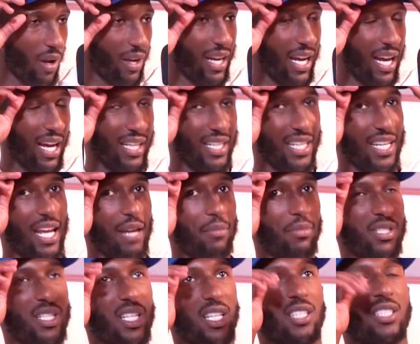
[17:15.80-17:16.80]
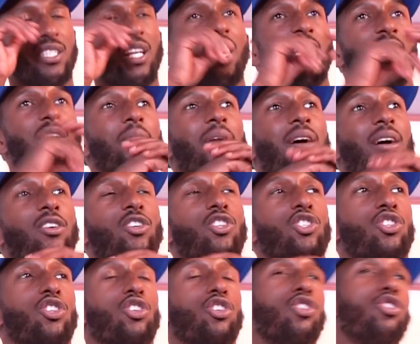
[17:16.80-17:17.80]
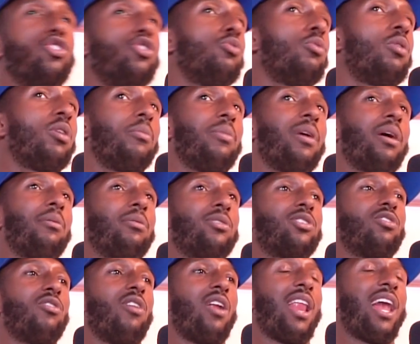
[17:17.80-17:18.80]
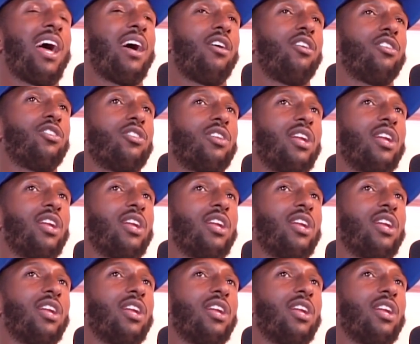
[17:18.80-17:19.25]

Yeah, the neighbour thing's techie, man, because you, you do want to be able to rely on your